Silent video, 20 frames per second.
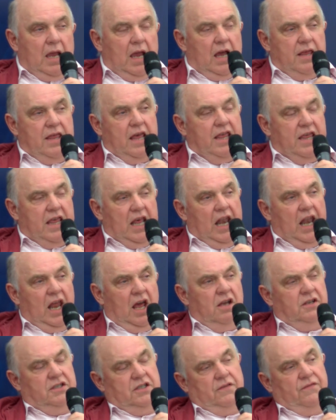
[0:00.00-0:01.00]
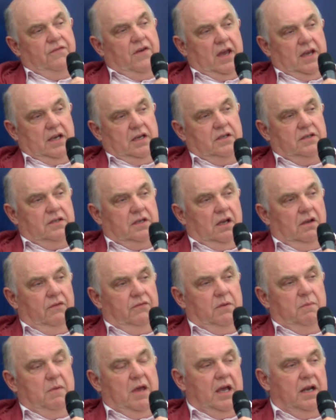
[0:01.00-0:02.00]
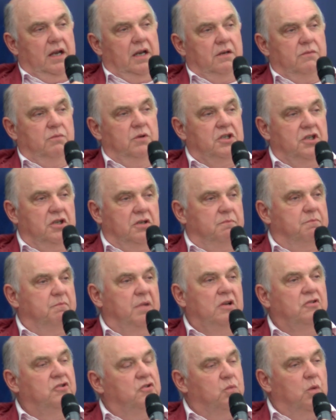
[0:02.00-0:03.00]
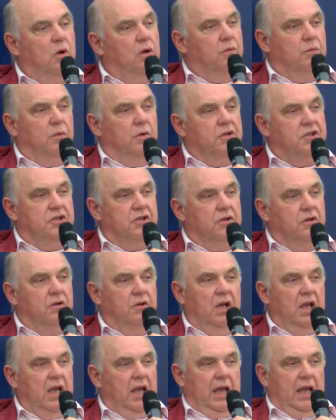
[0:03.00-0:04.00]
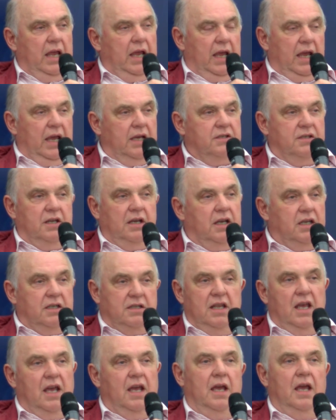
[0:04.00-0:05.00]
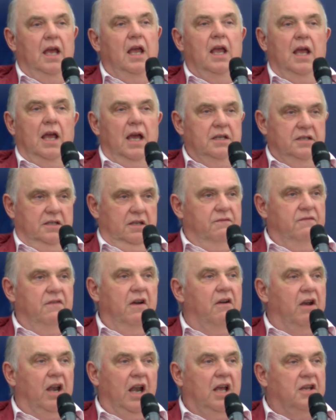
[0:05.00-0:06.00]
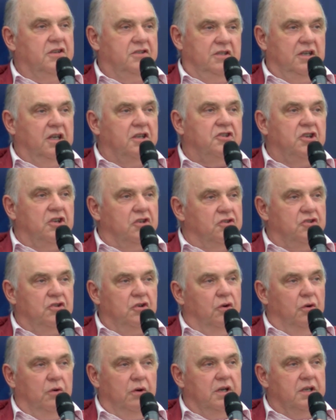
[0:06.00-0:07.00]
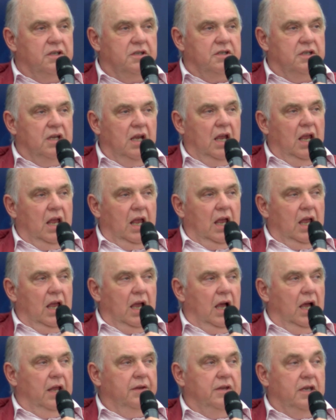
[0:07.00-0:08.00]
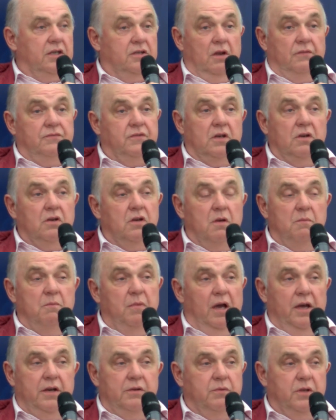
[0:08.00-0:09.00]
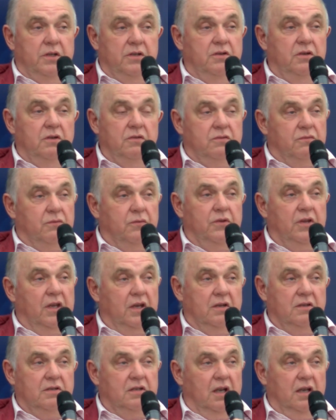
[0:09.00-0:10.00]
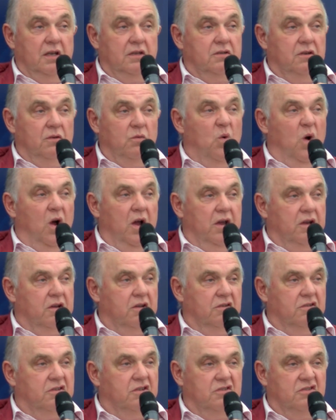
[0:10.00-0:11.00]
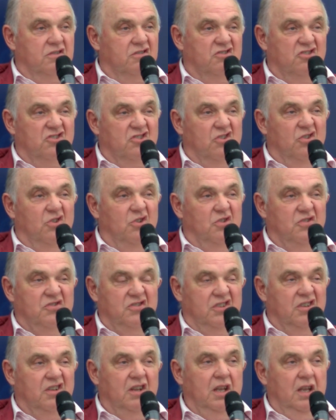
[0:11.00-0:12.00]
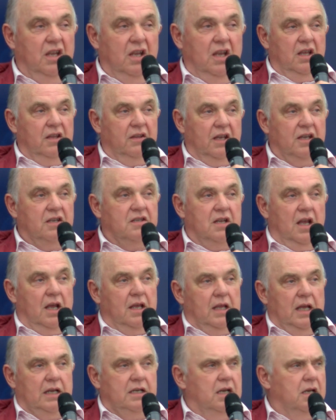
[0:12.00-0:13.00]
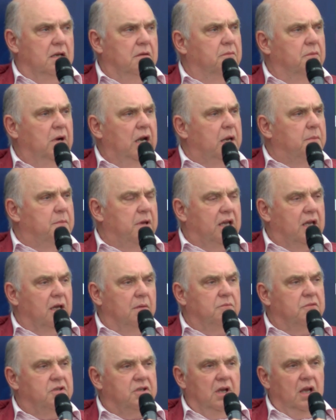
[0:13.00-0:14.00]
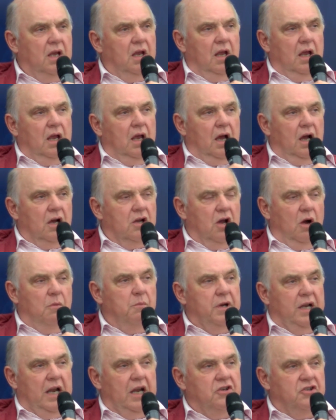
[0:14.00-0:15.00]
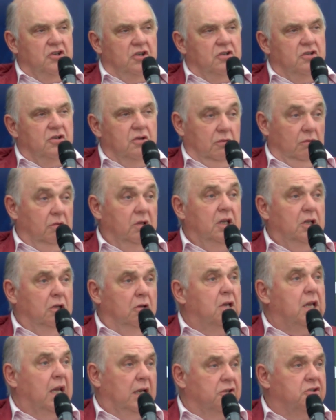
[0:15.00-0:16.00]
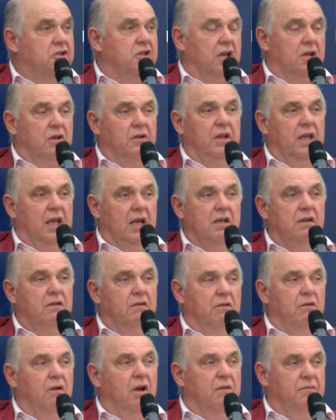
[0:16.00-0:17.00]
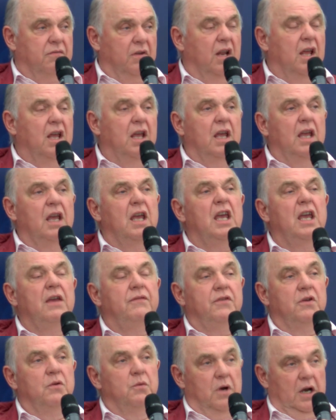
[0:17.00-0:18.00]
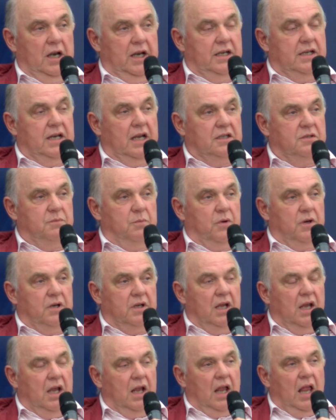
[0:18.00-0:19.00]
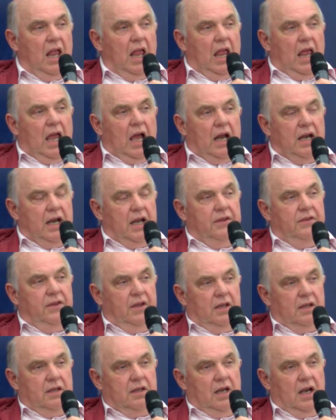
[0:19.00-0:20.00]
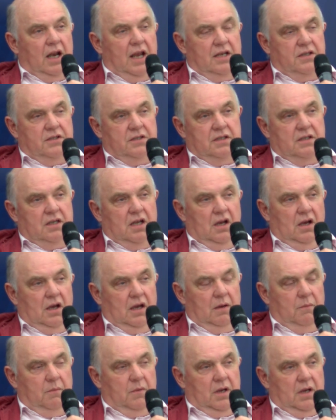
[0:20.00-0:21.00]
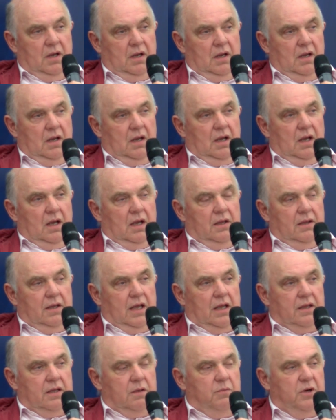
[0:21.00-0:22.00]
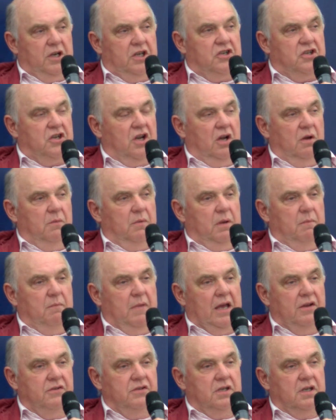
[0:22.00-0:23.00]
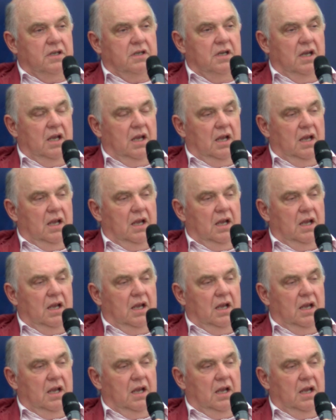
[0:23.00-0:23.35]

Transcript: And then the last phase of the bayonet, which is post-World War II, is that it's there as the very last-ditch insurance, and it's often combined with useful things like sort of wire cutters and saws and things like that. It really becomes a combination tool that you can stick on the end of your rifle if you're really desperate. And I think the last time that the British Army mounted